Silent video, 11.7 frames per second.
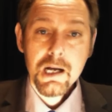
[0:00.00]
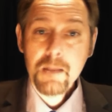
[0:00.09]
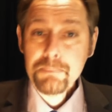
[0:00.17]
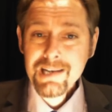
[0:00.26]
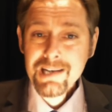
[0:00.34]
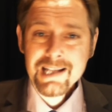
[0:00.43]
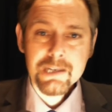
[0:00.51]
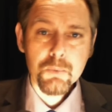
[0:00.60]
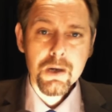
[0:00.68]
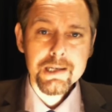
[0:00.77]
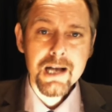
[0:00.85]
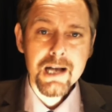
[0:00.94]
a planet
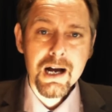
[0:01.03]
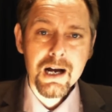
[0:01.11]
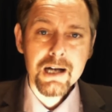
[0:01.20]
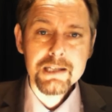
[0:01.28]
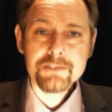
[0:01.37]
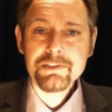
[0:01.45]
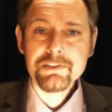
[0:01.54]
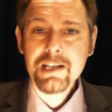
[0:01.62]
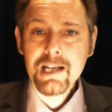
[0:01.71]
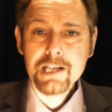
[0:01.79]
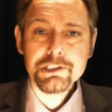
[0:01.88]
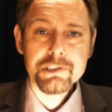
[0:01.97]
wide hive
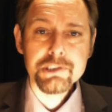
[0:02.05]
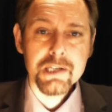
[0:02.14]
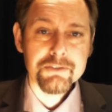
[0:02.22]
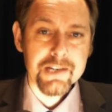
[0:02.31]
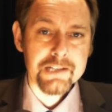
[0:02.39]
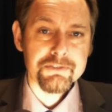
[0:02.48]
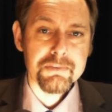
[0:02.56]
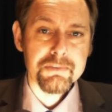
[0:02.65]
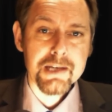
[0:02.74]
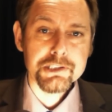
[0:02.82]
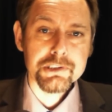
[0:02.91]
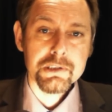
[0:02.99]
collation of
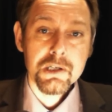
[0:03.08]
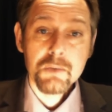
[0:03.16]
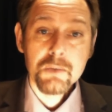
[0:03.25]
information